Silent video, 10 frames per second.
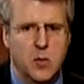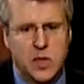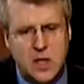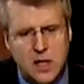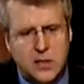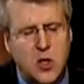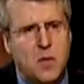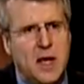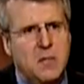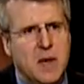Because so
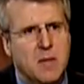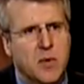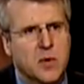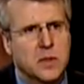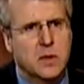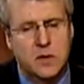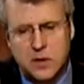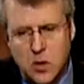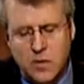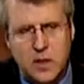many members, the
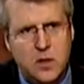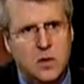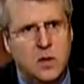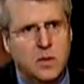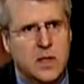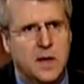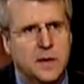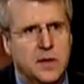Soviet Union was on the